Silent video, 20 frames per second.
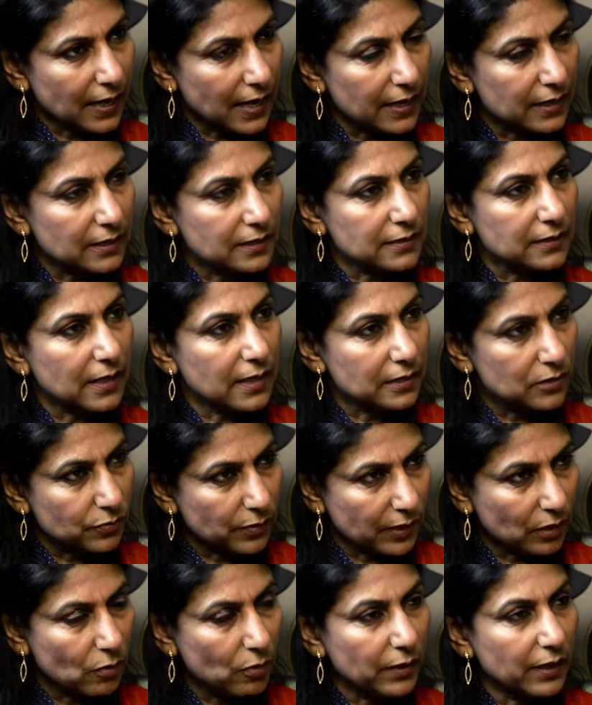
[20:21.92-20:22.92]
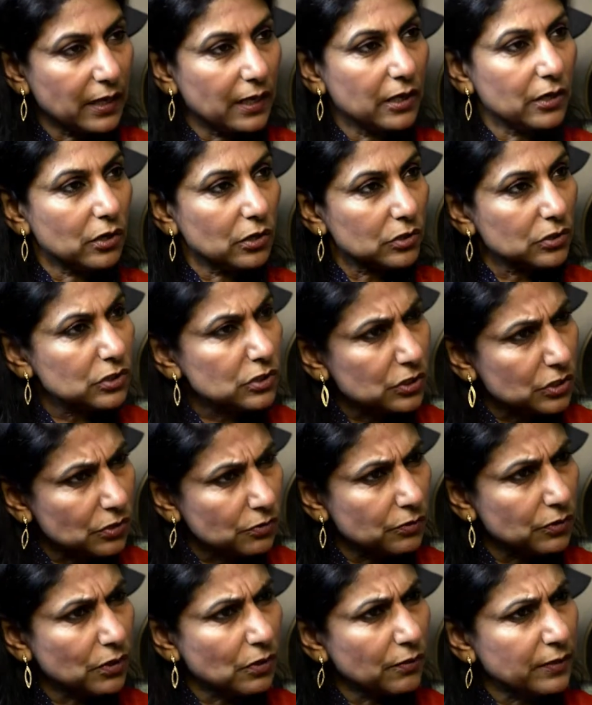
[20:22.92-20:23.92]
that does recording in your
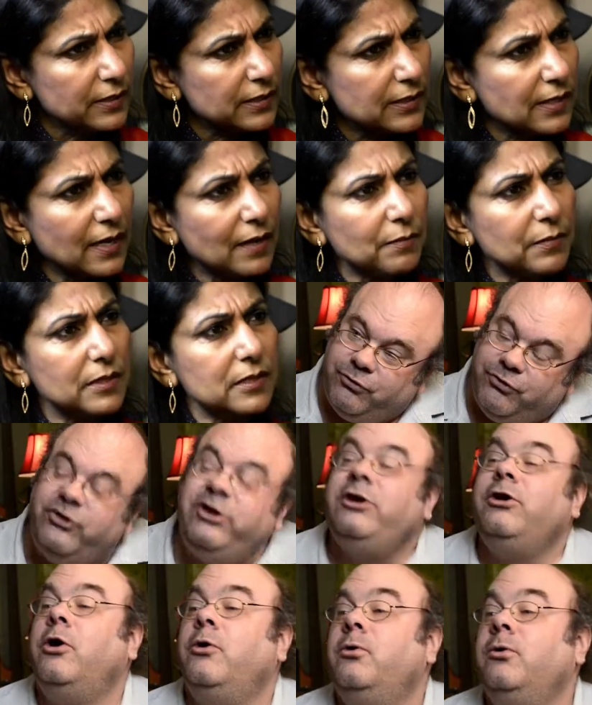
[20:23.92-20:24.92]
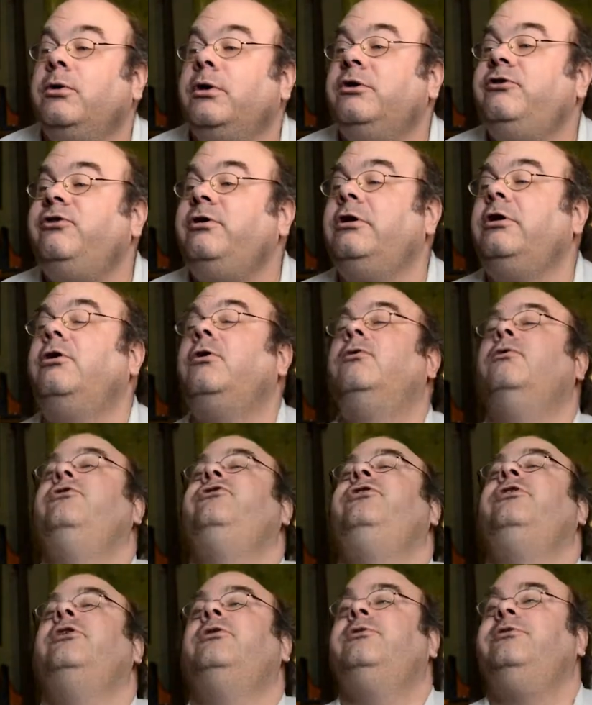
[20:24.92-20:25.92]
studio. His name Cheeto. Cheeto.
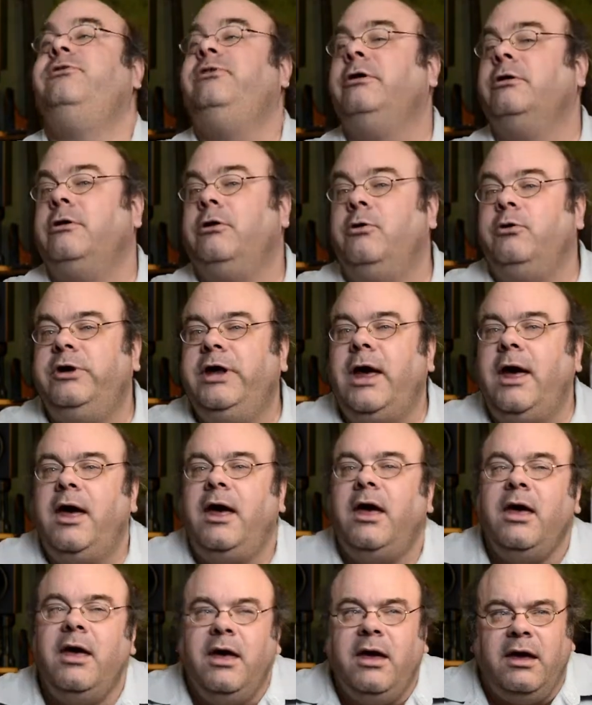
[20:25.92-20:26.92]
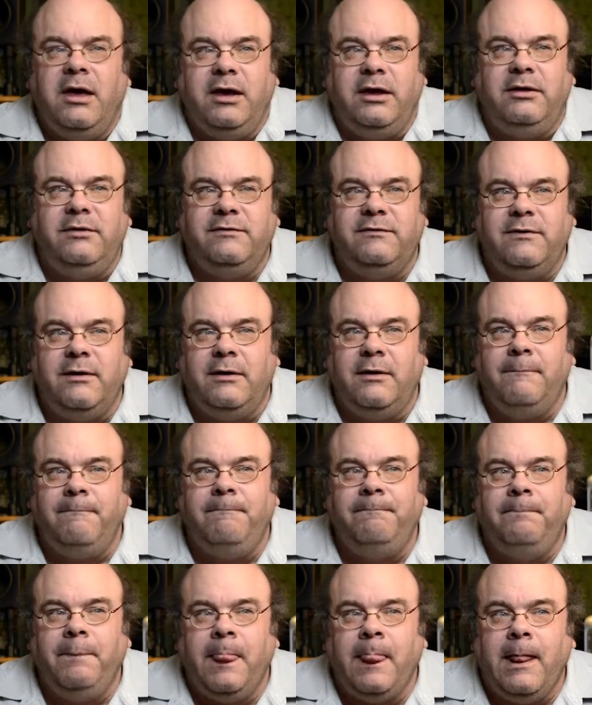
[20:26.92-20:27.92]
Cheeto, Cheeto Yeah, he's
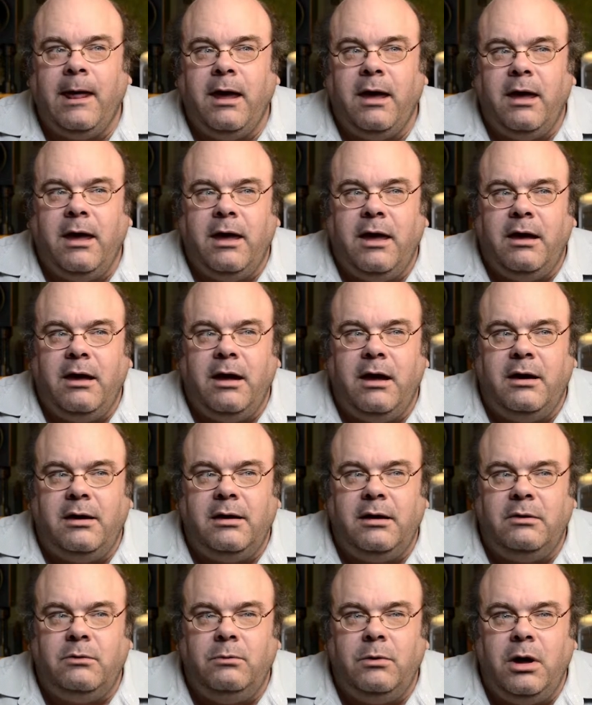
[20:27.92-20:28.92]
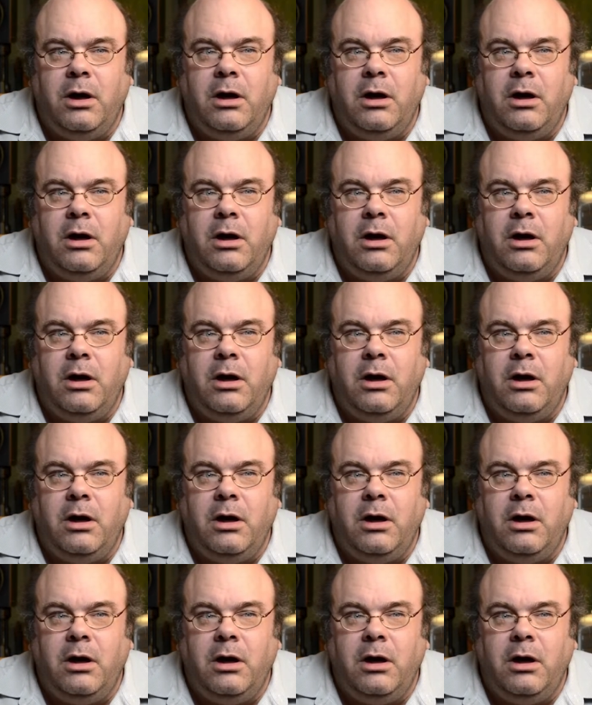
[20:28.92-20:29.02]
um, a